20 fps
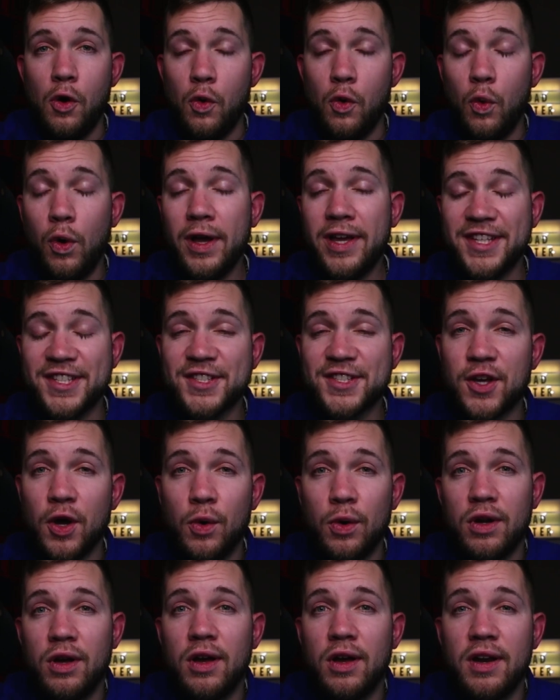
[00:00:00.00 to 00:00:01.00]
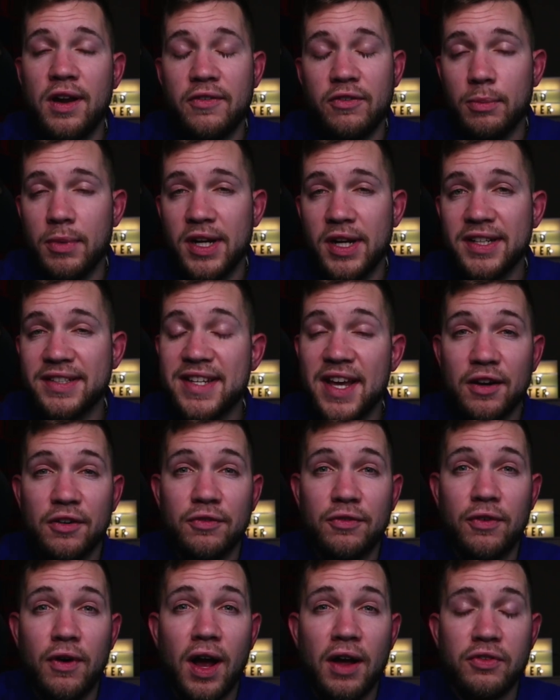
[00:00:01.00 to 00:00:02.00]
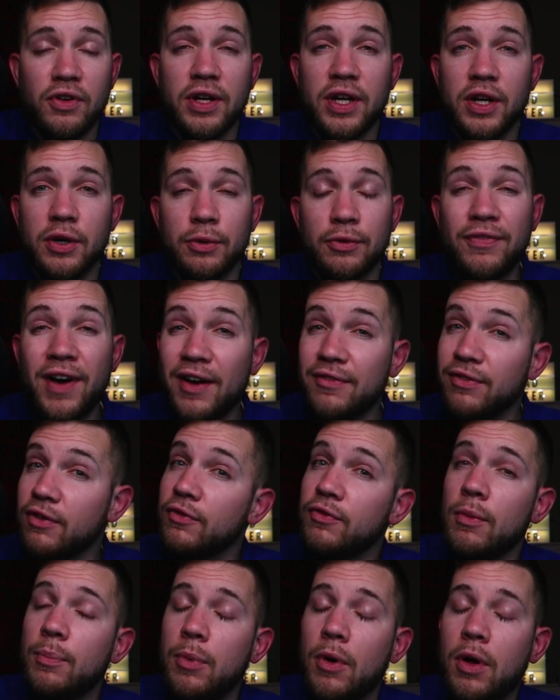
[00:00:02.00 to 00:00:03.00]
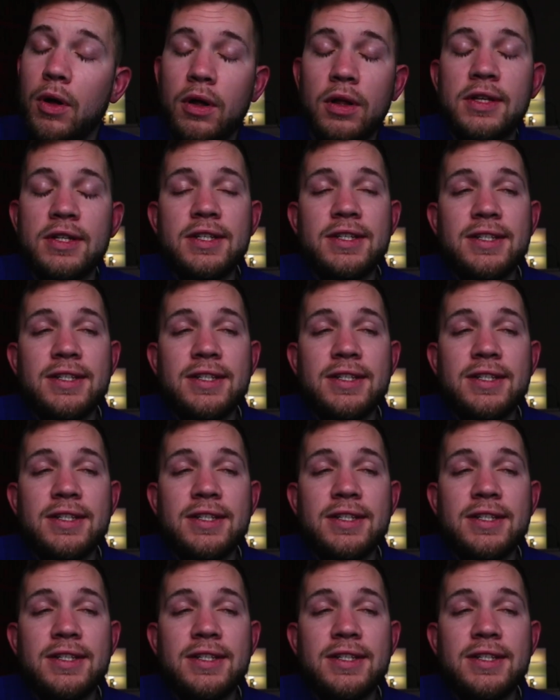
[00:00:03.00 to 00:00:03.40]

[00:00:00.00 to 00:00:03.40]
What is going on, everybody? Tanner Phifer here with Phifer Football.